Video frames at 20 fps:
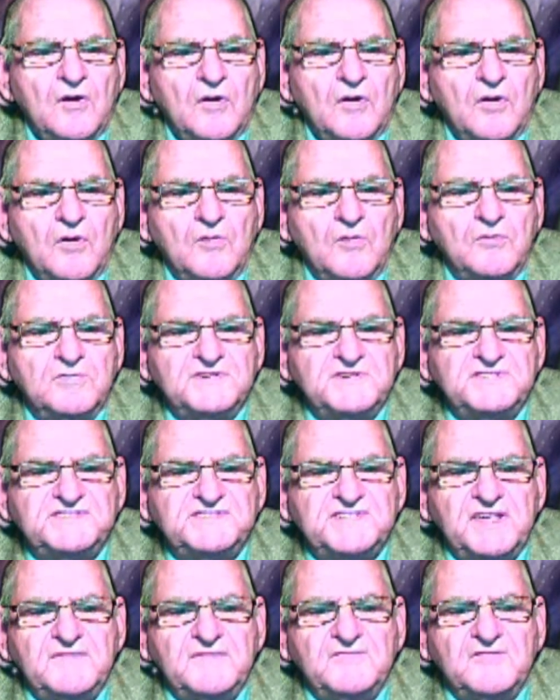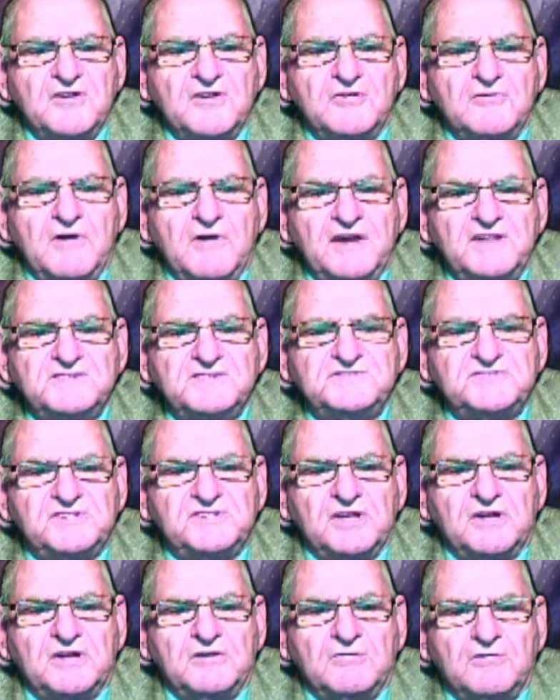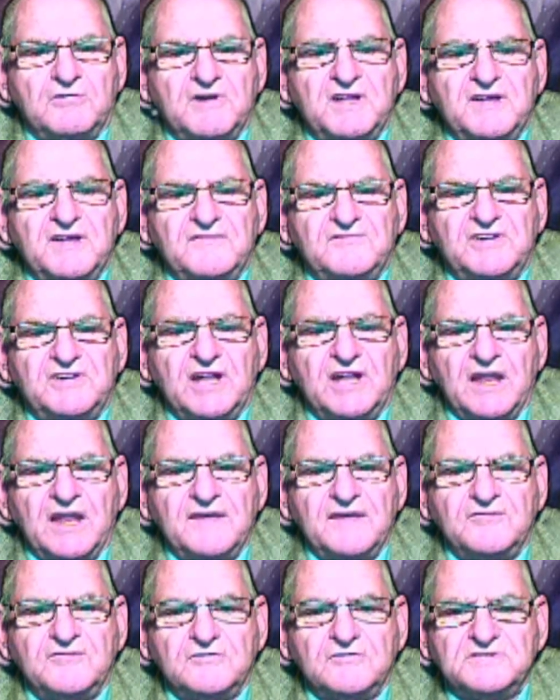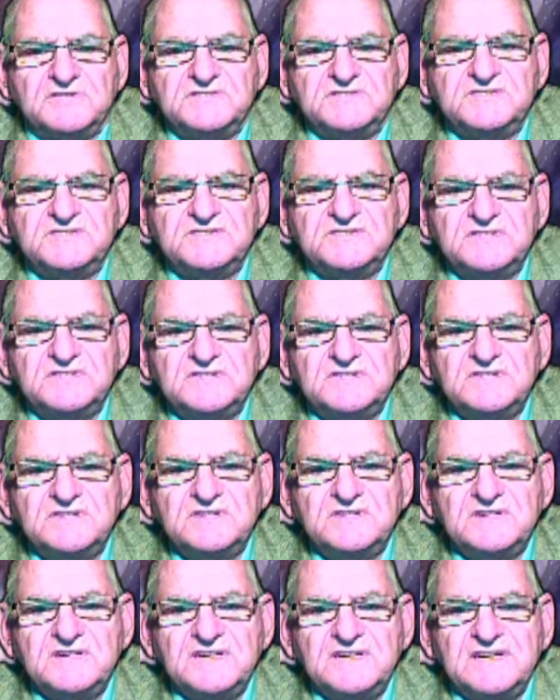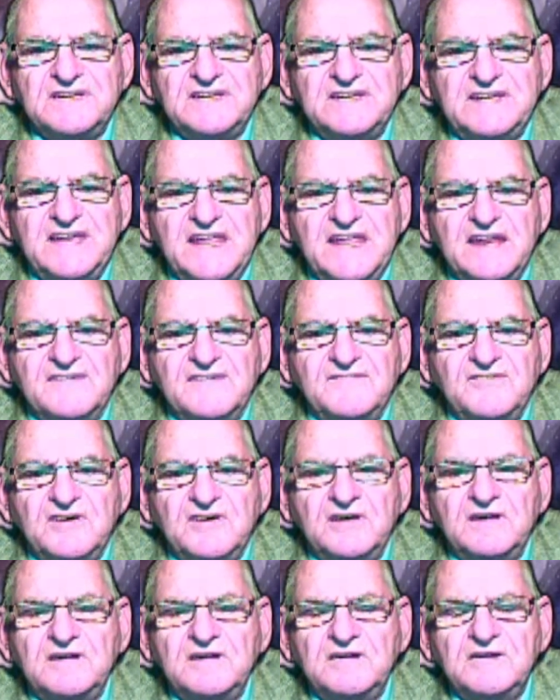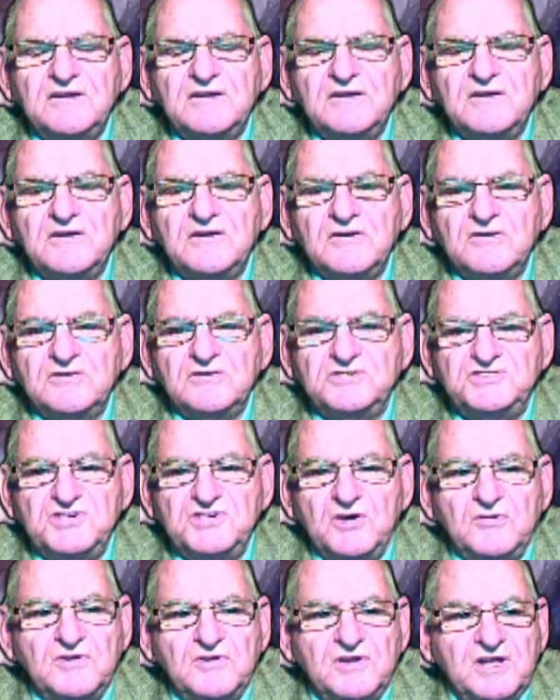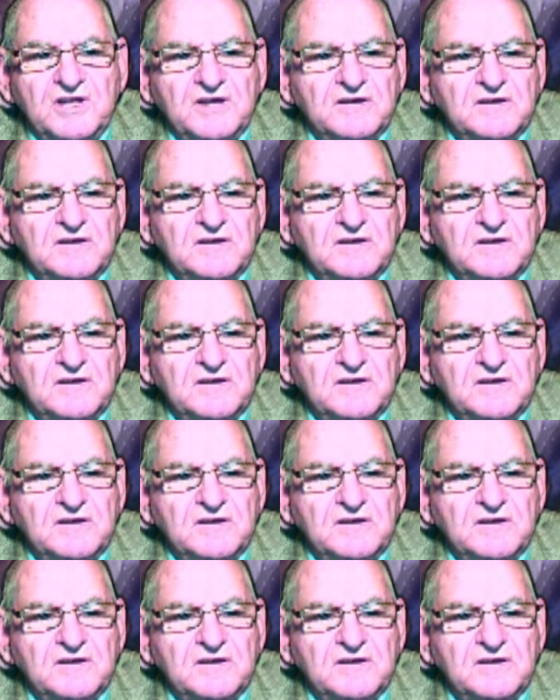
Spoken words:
who received the greatest degree of deliverance, Nineveh or Jonah?